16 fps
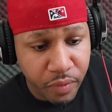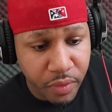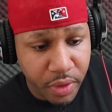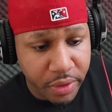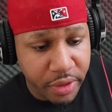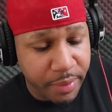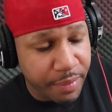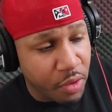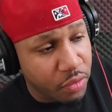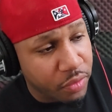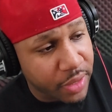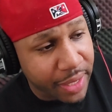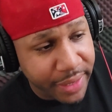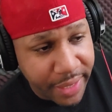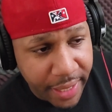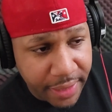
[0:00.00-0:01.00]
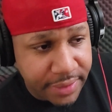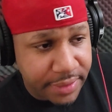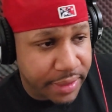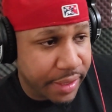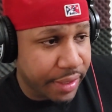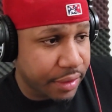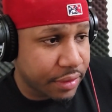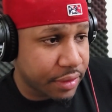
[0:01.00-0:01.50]
They both got gas
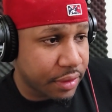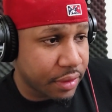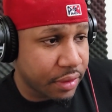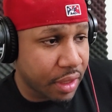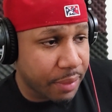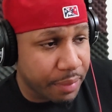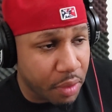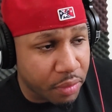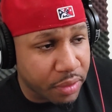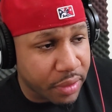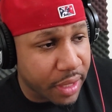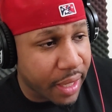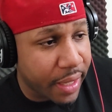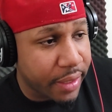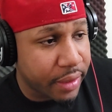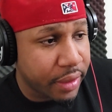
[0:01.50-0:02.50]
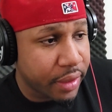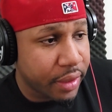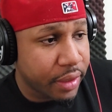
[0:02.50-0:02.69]
tanks. They both got